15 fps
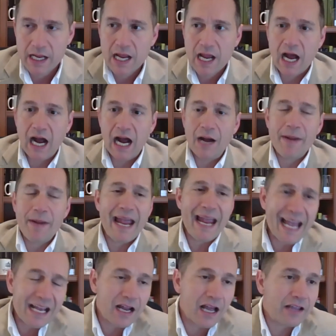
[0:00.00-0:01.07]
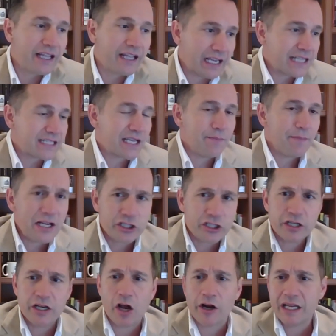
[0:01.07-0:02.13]
Um, and I think, as I
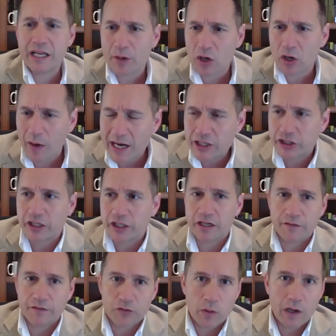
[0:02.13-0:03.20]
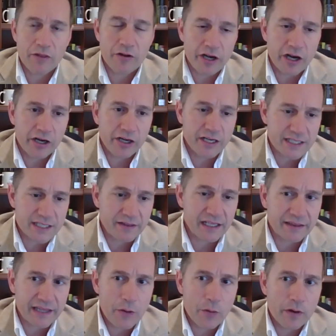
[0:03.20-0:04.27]
mentioned, on immigration and a few other areas, I think
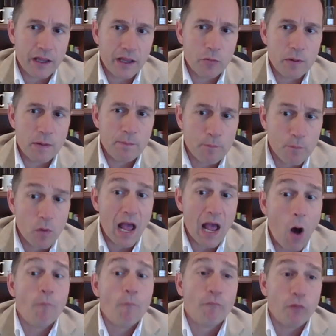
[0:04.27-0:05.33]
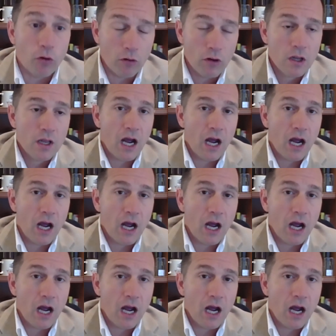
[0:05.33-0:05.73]
they would they would be helpful,